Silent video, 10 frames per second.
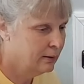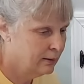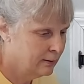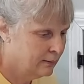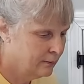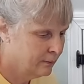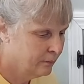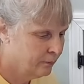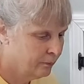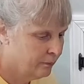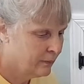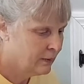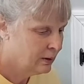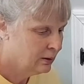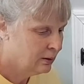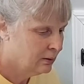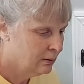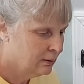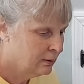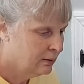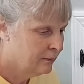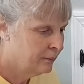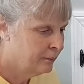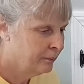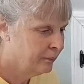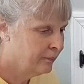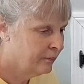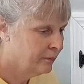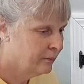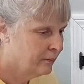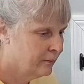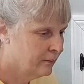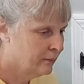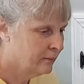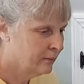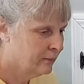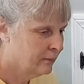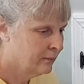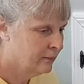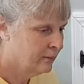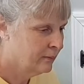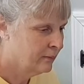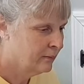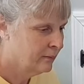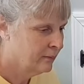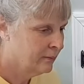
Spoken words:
(no one is talking)